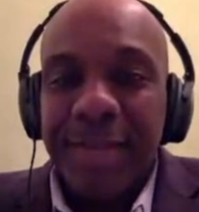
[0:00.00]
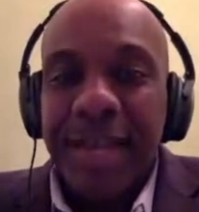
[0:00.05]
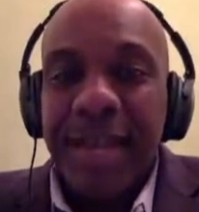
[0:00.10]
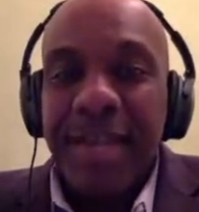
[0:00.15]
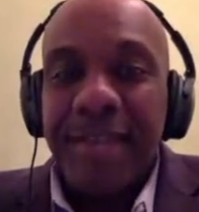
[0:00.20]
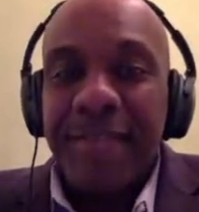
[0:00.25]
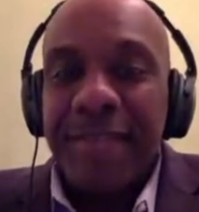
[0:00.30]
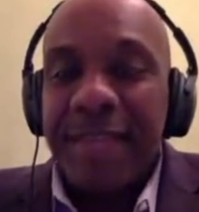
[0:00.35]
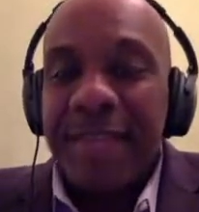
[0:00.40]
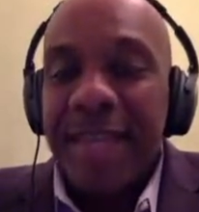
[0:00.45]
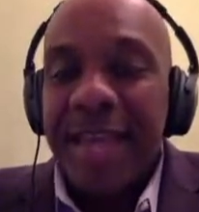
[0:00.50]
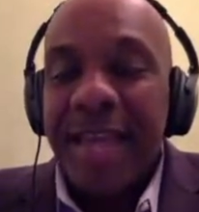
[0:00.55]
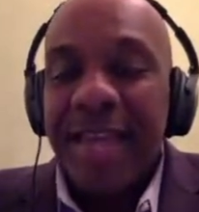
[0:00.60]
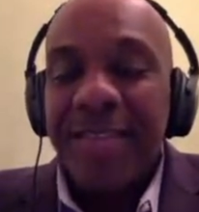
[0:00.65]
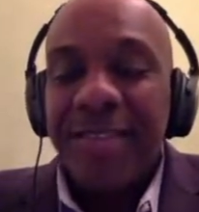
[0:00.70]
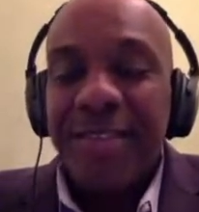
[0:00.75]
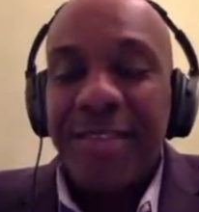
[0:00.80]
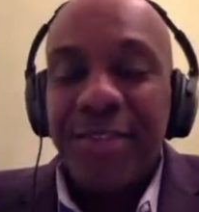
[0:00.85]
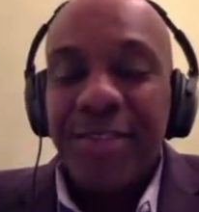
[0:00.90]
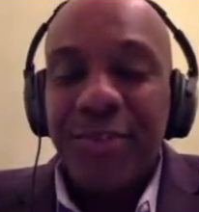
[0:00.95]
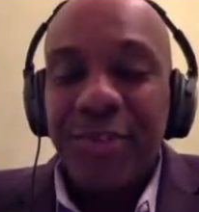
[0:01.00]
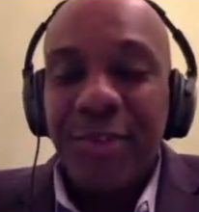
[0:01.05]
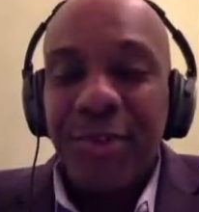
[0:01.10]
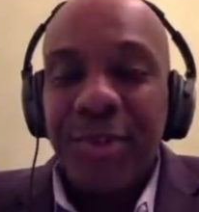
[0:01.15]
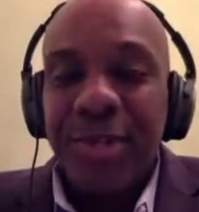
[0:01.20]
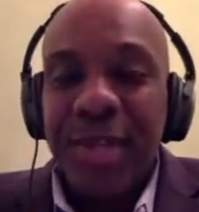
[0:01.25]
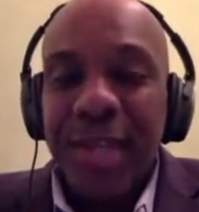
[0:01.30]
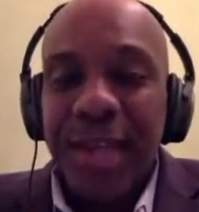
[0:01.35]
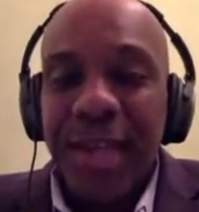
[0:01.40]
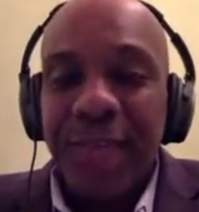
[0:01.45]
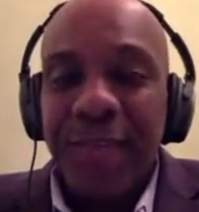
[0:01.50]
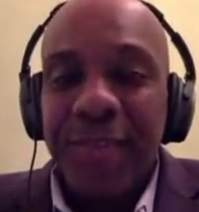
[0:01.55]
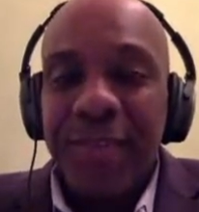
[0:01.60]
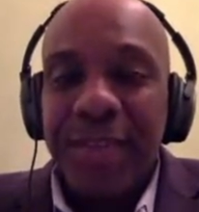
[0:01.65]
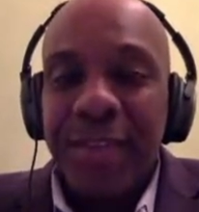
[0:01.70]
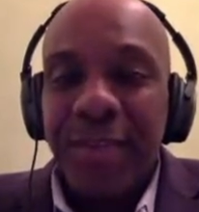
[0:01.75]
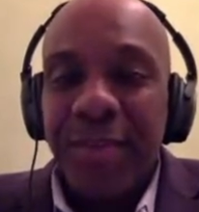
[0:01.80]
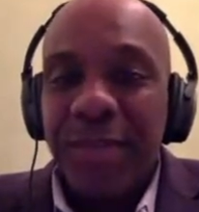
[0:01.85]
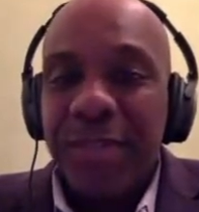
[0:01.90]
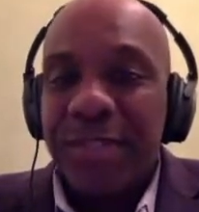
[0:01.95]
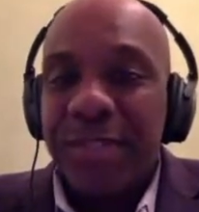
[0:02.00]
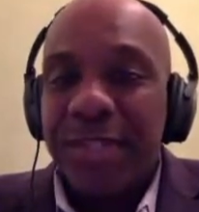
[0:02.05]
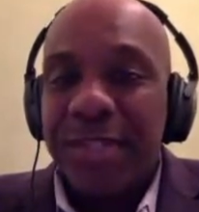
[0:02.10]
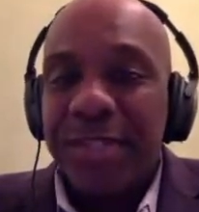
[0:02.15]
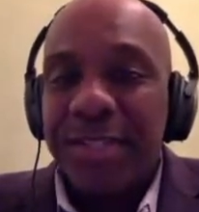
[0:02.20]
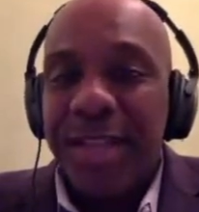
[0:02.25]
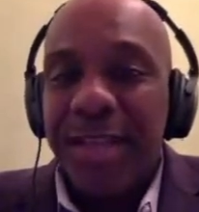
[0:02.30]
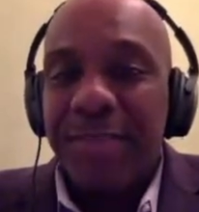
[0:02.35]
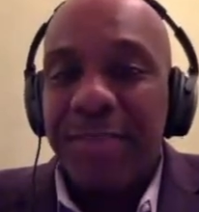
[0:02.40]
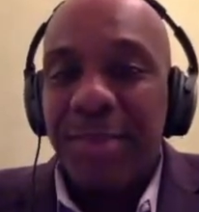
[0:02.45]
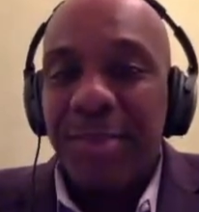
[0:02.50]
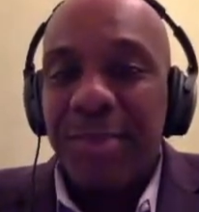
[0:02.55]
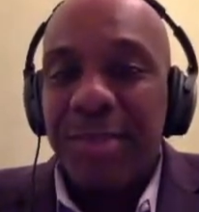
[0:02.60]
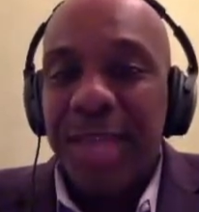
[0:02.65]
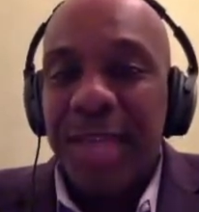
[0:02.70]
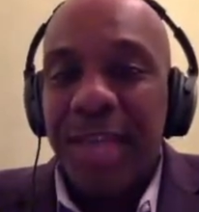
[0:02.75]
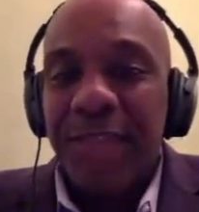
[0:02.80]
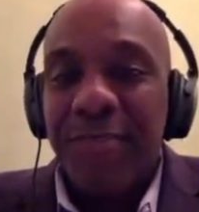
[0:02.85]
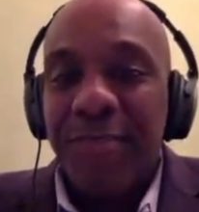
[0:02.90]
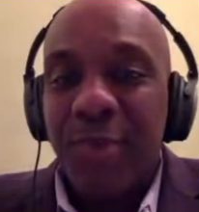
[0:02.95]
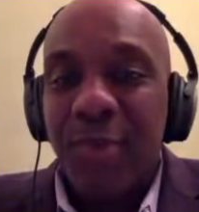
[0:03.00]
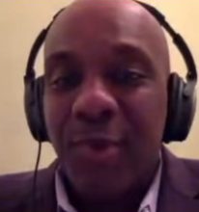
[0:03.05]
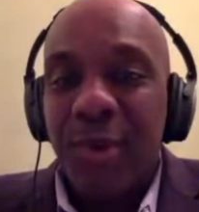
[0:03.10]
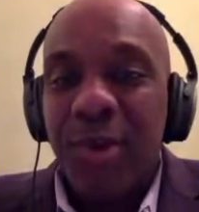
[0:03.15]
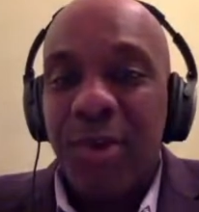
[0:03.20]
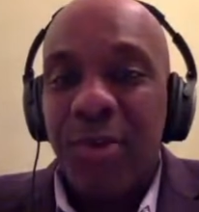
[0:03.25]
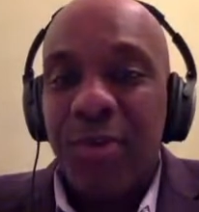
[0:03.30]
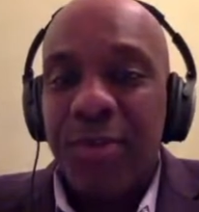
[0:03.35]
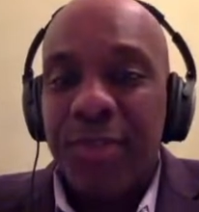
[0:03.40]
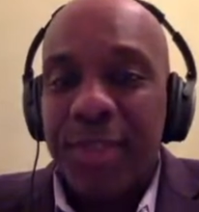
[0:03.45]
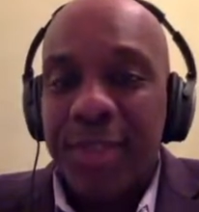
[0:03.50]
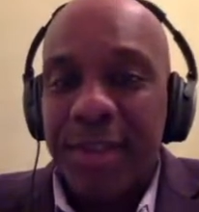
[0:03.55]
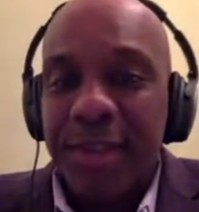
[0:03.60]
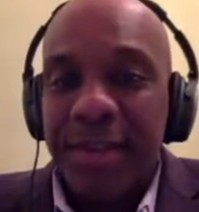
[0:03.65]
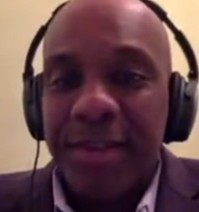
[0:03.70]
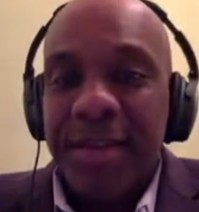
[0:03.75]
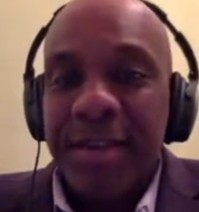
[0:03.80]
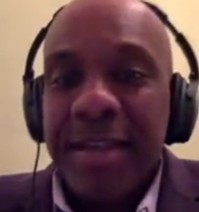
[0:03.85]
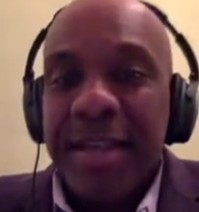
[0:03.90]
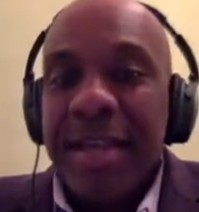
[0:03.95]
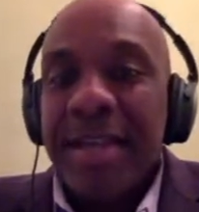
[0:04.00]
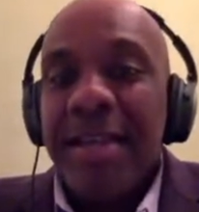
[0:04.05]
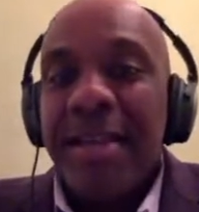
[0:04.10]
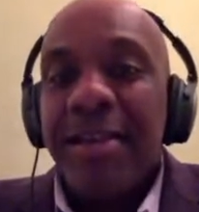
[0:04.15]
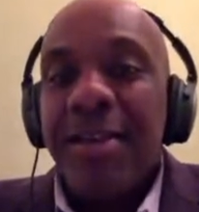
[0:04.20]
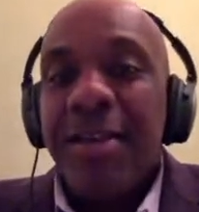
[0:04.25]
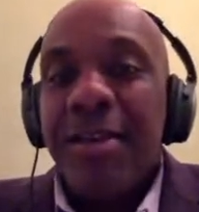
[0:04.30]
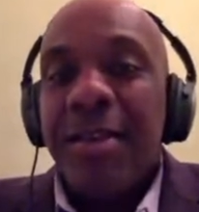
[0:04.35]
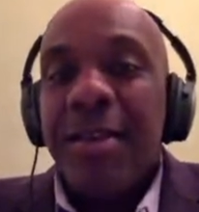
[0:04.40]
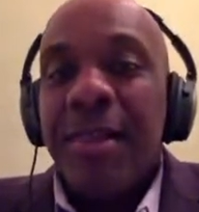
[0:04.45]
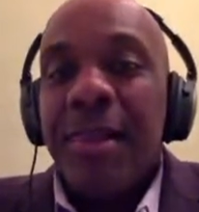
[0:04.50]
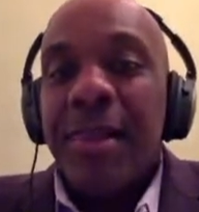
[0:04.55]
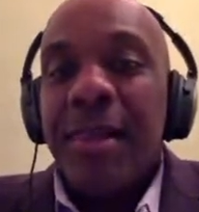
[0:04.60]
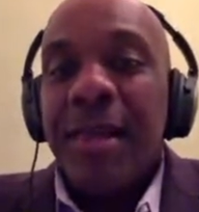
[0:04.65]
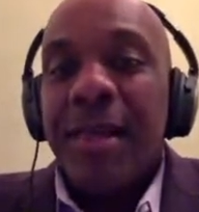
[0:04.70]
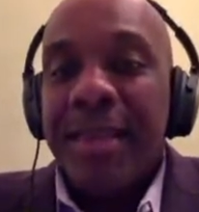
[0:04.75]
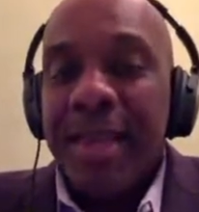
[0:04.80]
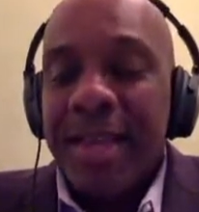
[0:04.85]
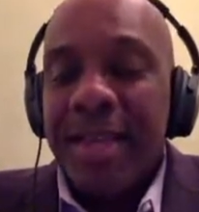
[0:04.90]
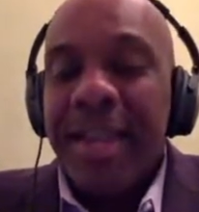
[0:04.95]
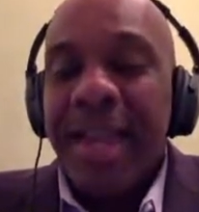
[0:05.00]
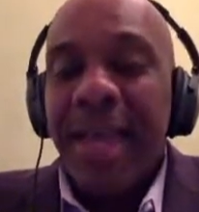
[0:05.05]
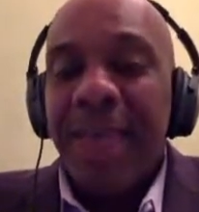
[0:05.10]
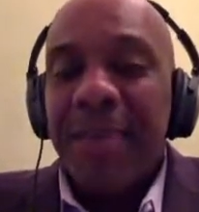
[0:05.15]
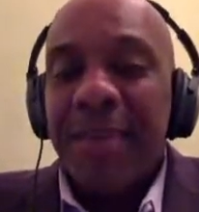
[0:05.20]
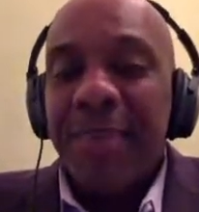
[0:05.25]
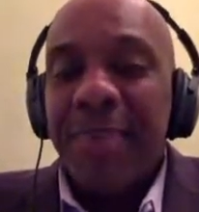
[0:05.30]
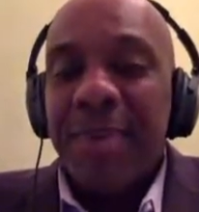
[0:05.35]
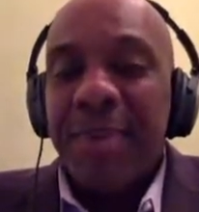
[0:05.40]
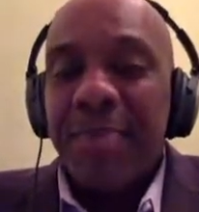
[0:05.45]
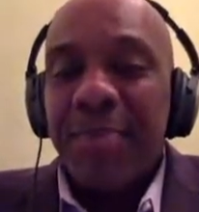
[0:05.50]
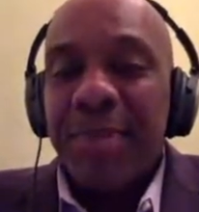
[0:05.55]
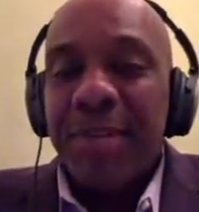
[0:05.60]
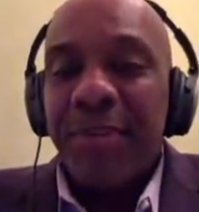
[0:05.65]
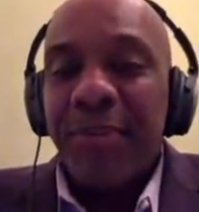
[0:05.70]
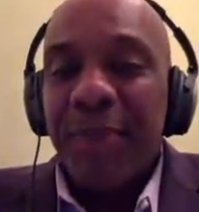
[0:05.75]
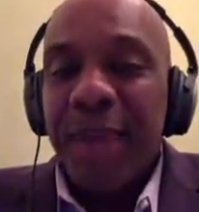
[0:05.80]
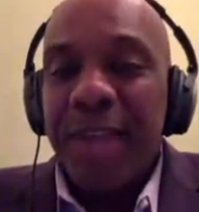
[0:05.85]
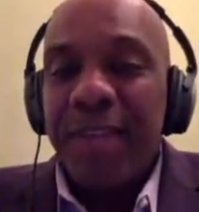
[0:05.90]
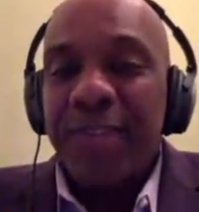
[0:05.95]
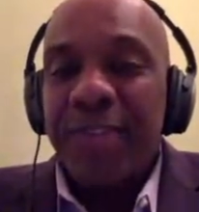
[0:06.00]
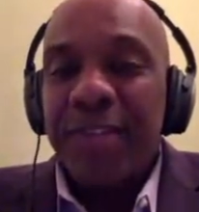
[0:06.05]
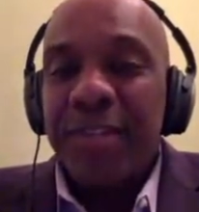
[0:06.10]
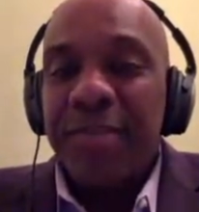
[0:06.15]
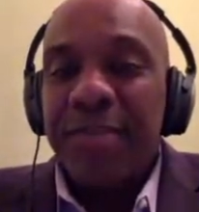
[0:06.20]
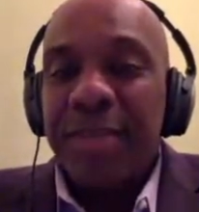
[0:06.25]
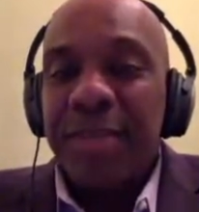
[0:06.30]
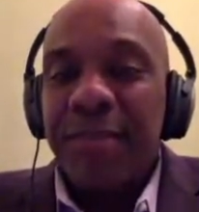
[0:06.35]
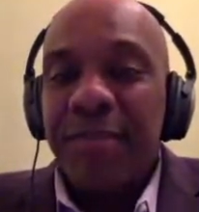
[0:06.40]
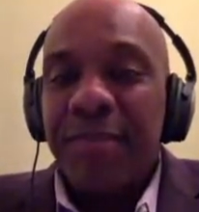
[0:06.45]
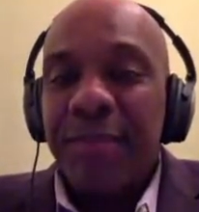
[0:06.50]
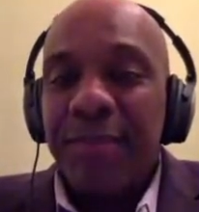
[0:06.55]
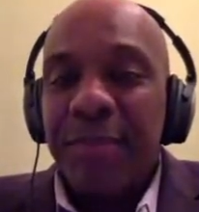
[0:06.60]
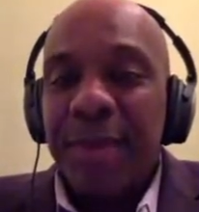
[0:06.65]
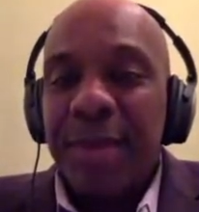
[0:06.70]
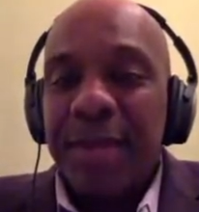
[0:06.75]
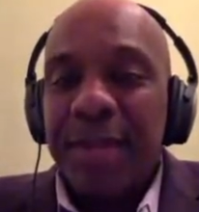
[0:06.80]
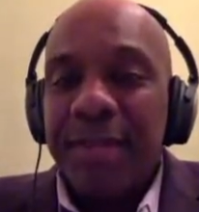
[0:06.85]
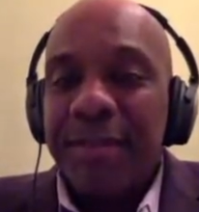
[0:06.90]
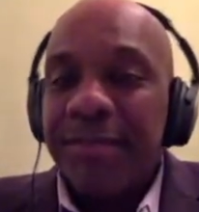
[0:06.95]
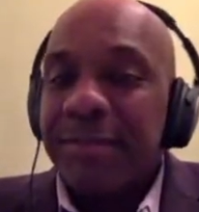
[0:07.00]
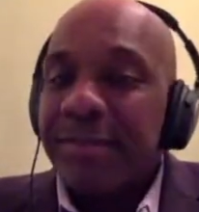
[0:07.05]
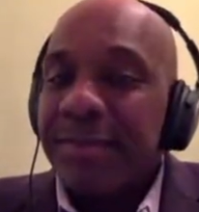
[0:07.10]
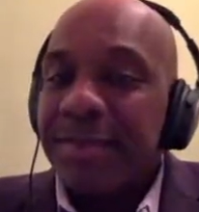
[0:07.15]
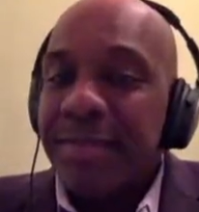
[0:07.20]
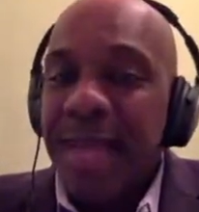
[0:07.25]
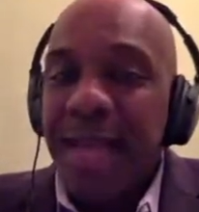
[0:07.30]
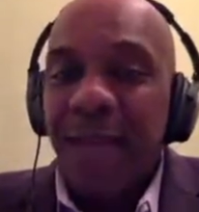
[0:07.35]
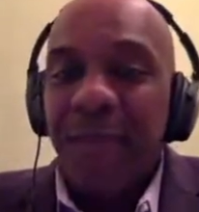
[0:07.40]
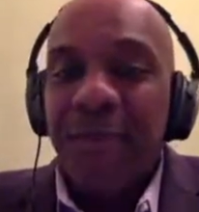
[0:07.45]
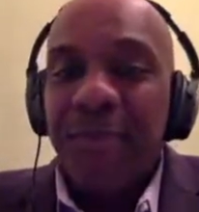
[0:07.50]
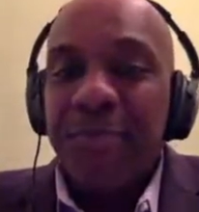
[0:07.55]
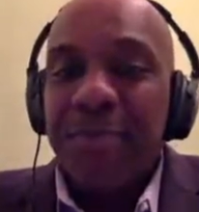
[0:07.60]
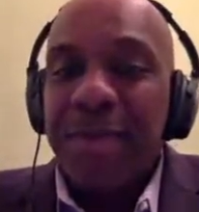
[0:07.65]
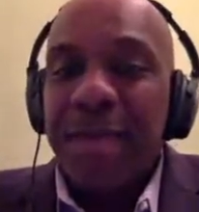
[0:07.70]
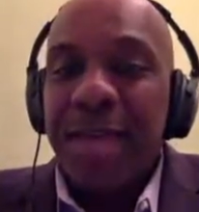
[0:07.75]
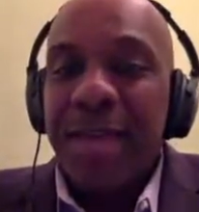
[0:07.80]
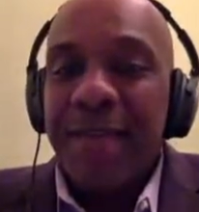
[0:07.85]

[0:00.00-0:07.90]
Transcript: And if the gangs are controlling everything, what's going to stop those gangs from going over there, kidnapping people and ransoming them for money? That would be